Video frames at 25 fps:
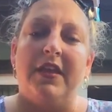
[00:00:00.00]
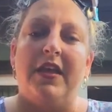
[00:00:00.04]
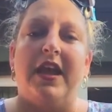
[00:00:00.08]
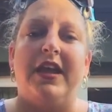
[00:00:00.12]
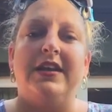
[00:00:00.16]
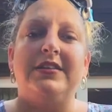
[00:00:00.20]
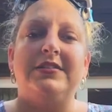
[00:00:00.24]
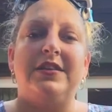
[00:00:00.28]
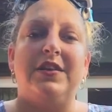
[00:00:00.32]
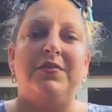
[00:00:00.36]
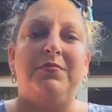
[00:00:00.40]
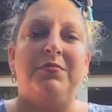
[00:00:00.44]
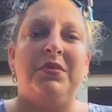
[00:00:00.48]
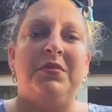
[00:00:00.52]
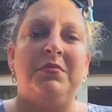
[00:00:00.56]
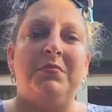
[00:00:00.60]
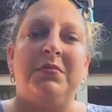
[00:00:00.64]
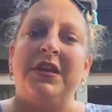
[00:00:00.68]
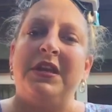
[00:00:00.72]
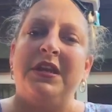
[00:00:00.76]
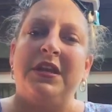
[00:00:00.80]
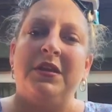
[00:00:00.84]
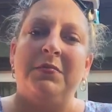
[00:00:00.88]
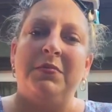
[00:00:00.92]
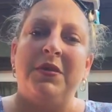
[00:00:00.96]
As I've been
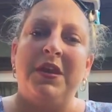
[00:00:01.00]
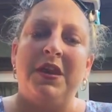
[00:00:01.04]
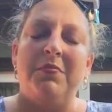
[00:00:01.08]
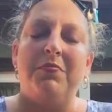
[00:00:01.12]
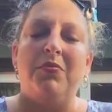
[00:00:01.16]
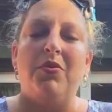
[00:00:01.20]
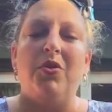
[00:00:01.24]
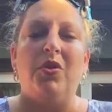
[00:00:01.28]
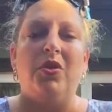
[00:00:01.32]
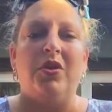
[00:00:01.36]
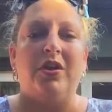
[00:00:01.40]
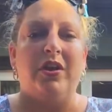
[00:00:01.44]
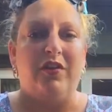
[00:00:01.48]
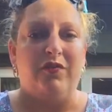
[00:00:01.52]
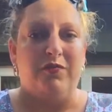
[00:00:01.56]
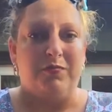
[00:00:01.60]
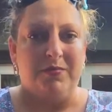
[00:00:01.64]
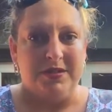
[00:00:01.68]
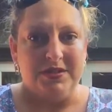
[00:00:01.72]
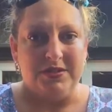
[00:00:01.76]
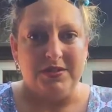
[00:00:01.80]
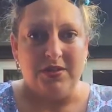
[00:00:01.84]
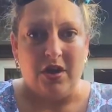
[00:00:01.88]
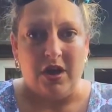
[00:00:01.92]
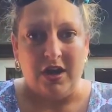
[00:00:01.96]
meeting people and I've
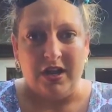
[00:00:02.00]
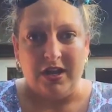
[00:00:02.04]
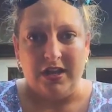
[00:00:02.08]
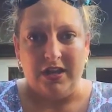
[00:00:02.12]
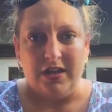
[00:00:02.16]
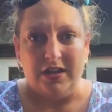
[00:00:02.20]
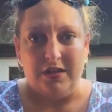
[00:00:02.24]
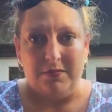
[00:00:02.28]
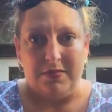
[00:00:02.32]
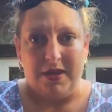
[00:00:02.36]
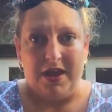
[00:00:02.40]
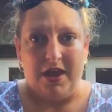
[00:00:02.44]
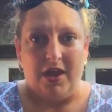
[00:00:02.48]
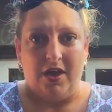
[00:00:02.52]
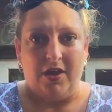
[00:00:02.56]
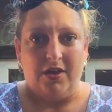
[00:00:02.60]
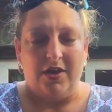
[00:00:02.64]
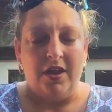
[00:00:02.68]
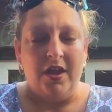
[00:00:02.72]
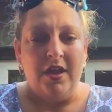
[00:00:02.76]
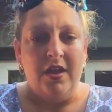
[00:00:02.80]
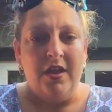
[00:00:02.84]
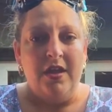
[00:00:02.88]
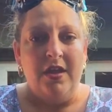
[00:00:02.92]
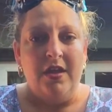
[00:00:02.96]
been talking about
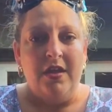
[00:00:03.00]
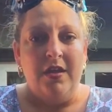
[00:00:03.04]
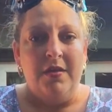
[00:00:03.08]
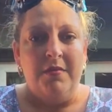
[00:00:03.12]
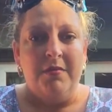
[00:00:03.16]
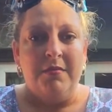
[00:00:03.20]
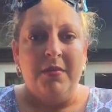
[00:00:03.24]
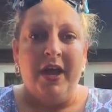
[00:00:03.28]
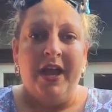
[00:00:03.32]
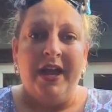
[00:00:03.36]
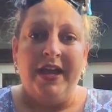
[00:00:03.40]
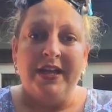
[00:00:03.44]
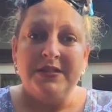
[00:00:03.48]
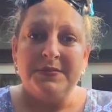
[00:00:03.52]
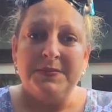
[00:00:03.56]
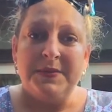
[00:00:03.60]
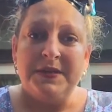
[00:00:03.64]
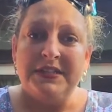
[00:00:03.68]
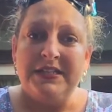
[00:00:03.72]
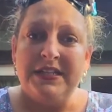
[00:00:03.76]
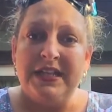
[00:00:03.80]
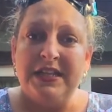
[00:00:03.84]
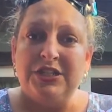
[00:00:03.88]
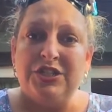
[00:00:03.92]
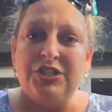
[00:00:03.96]
my
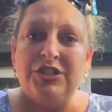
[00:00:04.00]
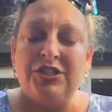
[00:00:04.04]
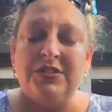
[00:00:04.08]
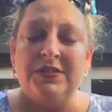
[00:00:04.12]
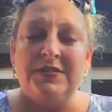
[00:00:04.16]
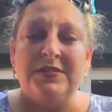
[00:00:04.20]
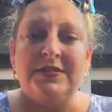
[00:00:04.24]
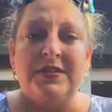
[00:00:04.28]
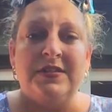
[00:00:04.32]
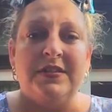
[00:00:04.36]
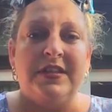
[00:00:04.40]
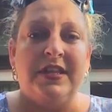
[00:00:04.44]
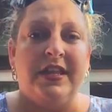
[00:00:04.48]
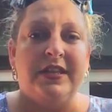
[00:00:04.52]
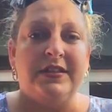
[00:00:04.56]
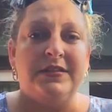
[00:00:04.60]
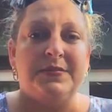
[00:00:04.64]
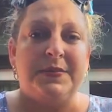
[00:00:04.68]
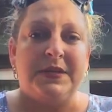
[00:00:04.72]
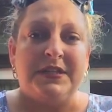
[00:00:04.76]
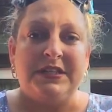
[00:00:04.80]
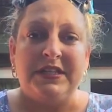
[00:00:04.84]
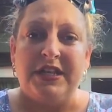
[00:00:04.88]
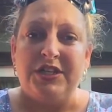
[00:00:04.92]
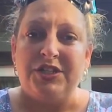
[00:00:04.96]
expectations and the
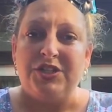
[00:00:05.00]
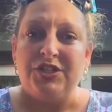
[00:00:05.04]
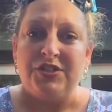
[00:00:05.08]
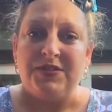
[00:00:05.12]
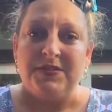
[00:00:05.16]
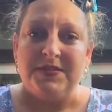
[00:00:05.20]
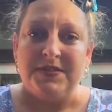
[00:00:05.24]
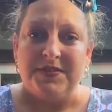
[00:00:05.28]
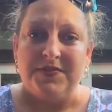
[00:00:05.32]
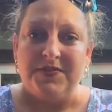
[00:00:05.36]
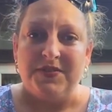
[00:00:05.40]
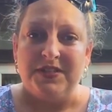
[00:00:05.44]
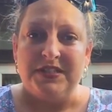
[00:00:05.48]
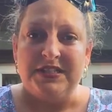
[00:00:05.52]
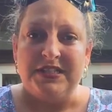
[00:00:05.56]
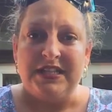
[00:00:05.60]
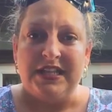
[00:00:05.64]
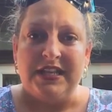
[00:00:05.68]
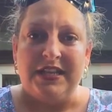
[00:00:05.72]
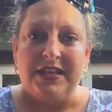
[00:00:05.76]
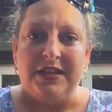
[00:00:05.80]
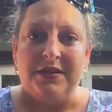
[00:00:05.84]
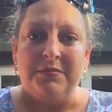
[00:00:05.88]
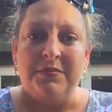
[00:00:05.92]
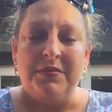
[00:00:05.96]
expectations of the
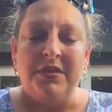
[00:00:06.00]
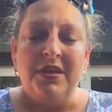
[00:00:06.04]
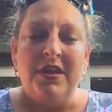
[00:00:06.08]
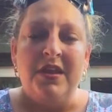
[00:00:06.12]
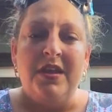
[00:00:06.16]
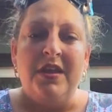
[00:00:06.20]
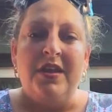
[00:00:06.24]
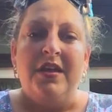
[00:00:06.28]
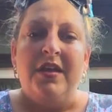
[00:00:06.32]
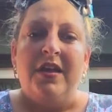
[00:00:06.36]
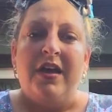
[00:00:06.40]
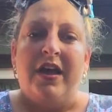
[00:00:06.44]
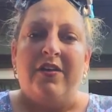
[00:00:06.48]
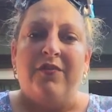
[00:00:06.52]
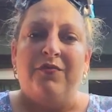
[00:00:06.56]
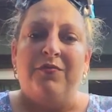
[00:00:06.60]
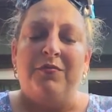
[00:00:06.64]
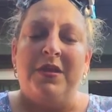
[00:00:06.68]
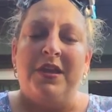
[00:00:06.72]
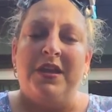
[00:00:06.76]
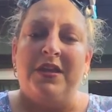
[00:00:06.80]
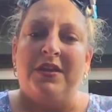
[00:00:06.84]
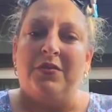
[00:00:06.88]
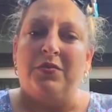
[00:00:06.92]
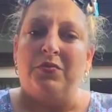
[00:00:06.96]
team, I've
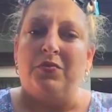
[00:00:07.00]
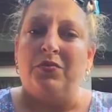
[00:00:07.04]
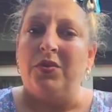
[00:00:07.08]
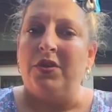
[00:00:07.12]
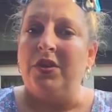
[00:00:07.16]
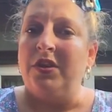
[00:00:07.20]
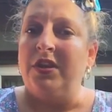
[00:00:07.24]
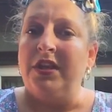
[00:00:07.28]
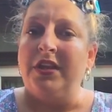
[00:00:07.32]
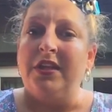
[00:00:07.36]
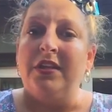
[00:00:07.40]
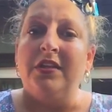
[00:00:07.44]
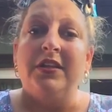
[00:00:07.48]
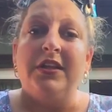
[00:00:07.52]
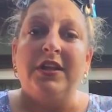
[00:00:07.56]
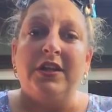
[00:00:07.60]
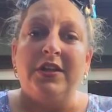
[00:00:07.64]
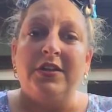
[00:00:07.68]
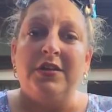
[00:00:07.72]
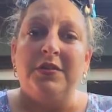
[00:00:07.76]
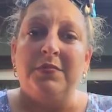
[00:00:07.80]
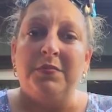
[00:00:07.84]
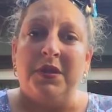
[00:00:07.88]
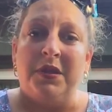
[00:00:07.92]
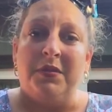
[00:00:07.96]
made it really clear
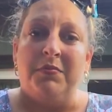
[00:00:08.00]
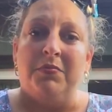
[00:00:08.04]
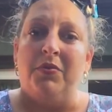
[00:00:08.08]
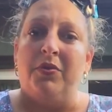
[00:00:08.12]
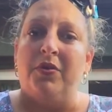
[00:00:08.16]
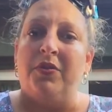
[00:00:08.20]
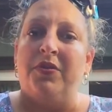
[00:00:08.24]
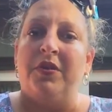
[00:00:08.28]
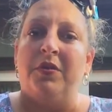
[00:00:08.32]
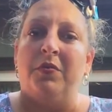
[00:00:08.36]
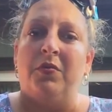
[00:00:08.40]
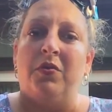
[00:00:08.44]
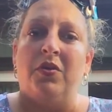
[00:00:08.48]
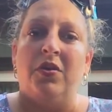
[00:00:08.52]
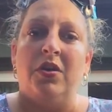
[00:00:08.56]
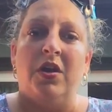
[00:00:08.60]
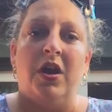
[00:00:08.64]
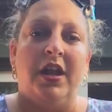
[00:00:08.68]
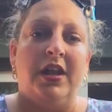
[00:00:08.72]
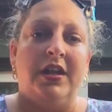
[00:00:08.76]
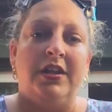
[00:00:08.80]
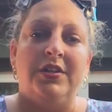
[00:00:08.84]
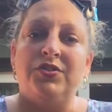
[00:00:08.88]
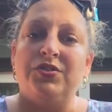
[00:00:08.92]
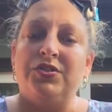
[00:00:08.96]
to people that we're
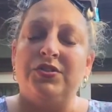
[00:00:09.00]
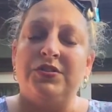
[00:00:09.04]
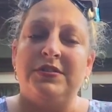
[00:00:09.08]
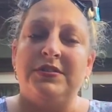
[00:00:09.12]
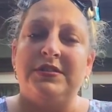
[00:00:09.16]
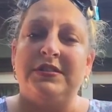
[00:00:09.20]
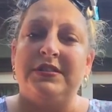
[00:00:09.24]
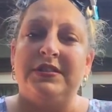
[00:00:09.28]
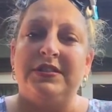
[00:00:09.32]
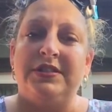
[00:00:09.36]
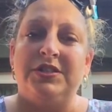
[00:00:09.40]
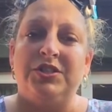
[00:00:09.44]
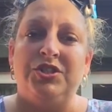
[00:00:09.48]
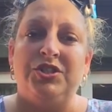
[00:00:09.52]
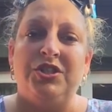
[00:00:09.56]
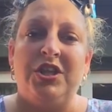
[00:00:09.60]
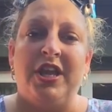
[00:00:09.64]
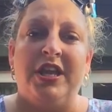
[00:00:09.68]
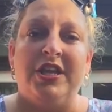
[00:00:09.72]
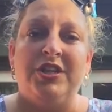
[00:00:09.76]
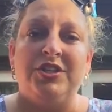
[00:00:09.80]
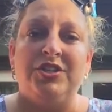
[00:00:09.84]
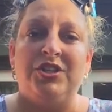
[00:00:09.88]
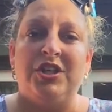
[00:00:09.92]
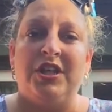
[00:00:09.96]
not interested in
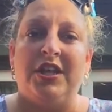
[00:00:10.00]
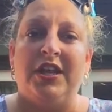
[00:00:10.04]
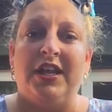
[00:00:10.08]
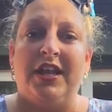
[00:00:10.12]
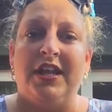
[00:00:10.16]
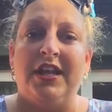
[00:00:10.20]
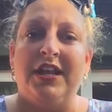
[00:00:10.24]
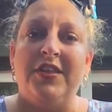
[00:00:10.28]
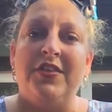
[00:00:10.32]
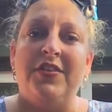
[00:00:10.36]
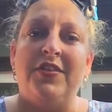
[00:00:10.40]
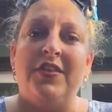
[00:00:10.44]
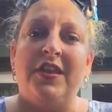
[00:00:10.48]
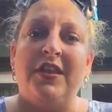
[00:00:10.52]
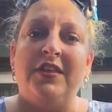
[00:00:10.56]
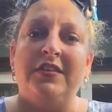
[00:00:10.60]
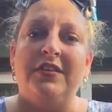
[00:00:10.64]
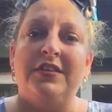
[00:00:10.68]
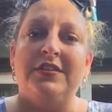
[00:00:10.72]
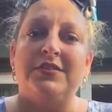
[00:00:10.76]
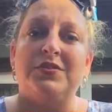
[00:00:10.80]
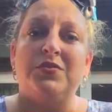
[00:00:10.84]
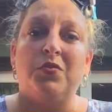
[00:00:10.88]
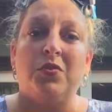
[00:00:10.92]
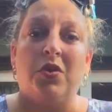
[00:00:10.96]
changing anything
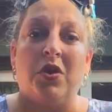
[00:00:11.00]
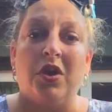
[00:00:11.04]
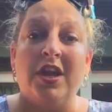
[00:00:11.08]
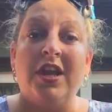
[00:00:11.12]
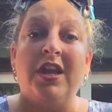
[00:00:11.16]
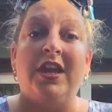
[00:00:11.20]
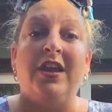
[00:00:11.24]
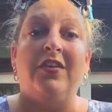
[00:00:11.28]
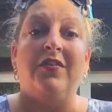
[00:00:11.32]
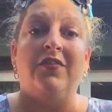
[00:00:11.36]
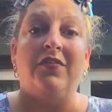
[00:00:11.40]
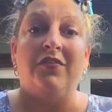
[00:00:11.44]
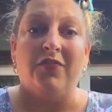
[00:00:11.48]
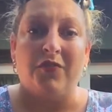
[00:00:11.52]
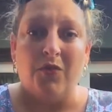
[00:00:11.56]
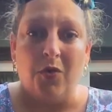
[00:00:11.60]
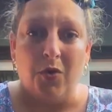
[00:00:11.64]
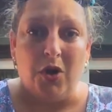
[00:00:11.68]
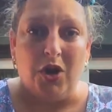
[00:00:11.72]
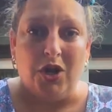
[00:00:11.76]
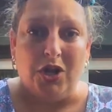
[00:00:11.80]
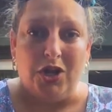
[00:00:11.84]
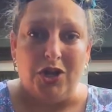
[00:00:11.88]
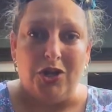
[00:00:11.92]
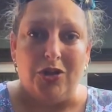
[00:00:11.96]
that's working
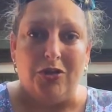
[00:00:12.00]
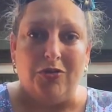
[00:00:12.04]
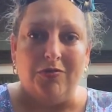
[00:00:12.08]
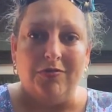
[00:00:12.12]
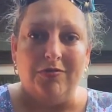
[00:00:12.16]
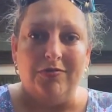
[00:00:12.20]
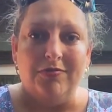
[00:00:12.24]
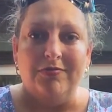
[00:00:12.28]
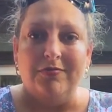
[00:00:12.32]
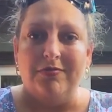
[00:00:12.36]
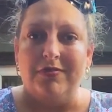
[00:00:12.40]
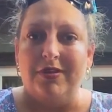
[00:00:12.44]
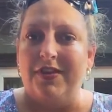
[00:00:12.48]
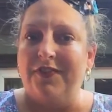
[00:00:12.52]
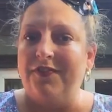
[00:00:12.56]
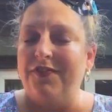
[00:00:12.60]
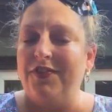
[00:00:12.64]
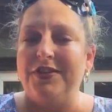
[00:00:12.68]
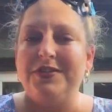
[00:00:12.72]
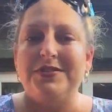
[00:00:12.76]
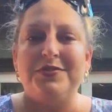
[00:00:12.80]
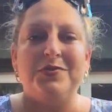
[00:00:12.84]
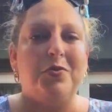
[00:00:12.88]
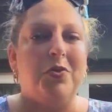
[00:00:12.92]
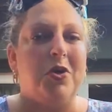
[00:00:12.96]
for you. If
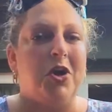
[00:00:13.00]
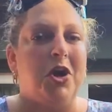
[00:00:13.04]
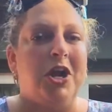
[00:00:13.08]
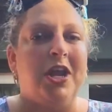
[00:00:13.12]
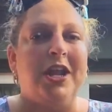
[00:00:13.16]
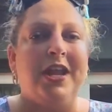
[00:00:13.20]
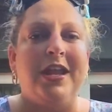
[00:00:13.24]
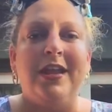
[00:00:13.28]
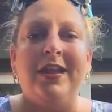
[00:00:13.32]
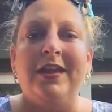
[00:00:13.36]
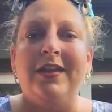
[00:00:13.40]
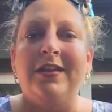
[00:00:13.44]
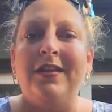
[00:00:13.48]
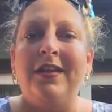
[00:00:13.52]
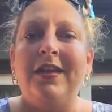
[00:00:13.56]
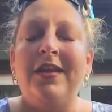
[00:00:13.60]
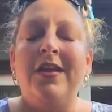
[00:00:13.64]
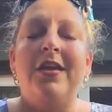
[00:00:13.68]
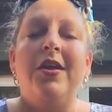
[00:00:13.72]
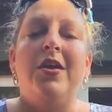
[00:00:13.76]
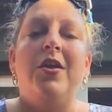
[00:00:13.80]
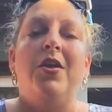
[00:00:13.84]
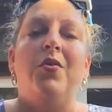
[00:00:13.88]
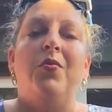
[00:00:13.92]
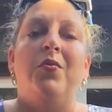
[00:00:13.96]
it's working,
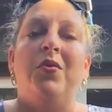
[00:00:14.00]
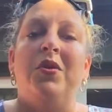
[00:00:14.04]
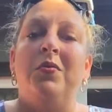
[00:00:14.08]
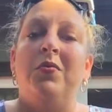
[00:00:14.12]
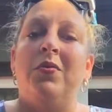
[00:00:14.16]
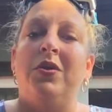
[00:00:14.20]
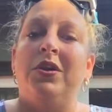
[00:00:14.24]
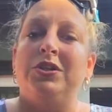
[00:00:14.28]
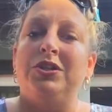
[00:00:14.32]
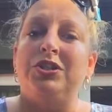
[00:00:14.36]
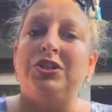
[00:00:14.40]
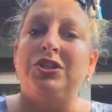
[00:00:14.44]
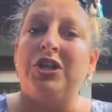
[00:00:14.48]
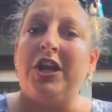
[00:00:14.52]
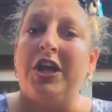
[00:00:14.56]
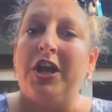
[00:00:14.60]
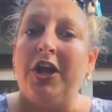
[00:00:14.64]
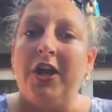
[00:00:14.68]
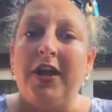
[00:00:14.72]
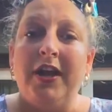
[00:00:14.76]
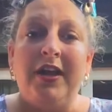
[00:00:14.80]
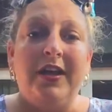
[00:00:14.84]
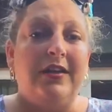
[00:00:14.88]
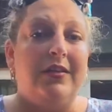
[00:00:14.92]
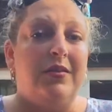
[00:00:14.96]
we want to
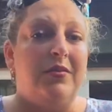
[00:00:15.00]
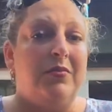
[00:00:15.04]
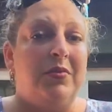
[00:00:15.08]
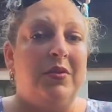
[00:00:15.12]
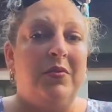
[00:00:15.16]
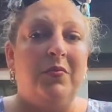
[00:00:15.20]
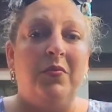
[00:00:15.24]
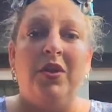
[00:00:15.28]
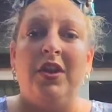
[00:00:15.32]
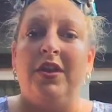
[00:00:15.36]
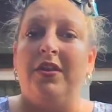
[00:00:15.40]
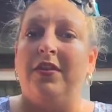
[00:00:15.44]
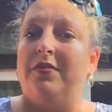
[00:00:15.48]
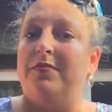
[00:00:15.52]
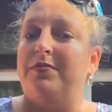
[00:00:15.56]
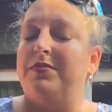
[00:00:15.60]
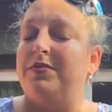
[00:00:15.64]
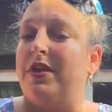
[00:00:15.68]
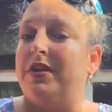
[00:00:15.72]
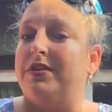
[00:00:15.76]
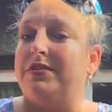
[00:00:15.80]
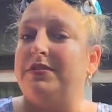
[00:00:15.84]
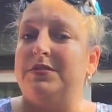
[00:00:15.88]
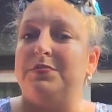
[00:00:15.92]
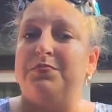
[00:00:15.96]
share it. We want
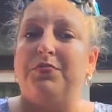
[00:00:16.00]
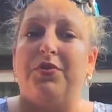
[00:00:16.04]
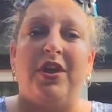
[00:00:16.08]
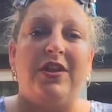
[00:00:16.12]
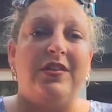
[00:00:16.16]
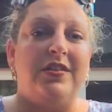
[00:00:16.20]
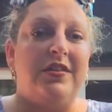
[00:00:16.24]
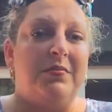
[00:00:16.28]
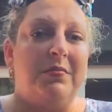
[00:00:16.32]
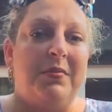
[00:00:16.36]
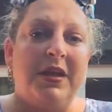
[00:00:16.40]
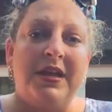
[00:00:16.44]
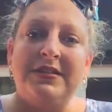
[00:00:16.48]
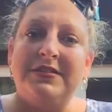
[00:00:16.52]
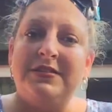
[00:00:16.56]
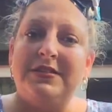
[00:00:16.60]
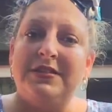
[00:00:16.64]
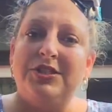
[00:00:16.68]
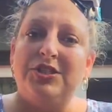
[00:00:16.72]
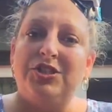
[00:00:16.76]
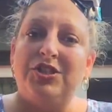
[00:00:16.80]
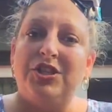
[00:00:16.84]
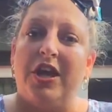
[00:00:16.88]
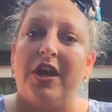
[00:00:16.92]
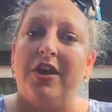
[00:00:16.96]
to spread the
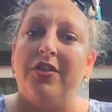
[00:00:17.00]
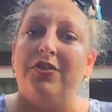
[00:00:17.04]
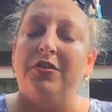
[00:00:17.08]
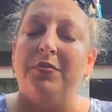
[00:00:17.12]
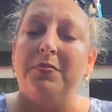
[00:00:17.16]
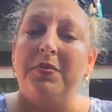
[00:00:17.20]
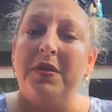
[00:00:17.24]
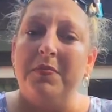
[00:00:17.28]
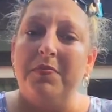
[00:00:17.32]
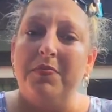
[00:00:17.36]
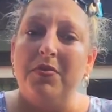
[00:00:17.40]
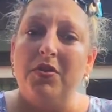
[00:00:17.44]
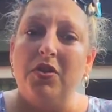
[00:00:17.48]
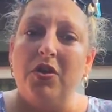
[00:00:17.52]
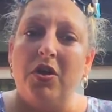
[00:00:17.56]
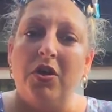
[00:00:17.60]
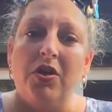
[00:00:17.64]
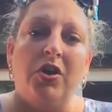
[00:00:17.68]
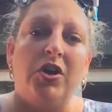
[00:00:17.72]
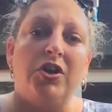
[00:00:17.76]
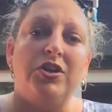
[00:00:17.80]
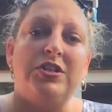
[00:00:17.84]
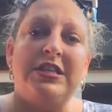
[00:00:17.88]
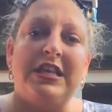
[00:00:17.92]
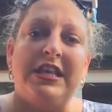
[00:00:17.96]
message to other people on
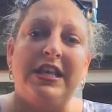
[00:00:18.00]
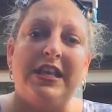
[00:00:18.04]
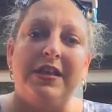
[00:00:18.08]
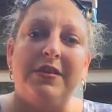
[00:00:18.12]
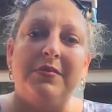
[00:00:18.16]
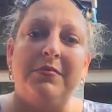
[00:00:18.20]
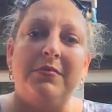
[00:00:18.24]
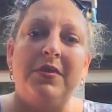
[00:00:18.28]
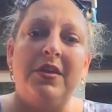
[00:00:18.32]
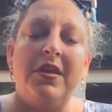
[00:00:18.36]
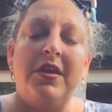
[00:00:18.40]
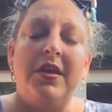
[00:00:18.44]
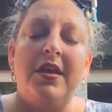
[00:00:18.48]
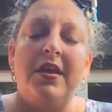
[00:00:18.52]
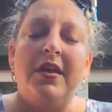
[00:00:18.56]
our team.